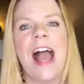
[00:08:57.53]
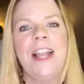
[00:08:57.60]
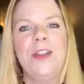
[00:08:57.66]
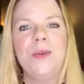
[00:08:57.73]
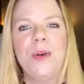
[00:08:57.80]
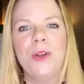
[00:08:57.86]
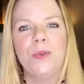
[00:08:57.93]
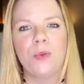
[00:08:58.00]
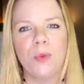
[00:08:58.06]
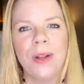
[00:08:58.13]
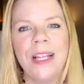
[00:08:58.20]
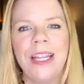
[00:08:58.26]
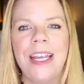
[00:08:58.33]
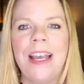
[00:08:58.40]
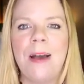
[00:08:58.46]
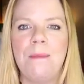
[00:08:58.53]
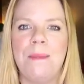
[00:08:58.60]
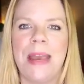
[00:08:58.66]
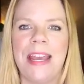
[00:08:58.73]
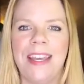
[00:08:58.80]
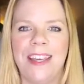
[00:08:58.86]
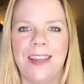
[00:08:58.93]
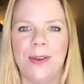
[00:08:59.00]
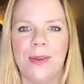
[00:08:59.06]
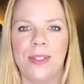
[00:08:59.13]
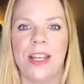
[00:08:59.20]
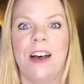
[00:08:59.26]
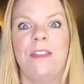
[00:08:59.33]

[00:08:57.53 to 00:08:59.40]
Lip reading: and you can really make use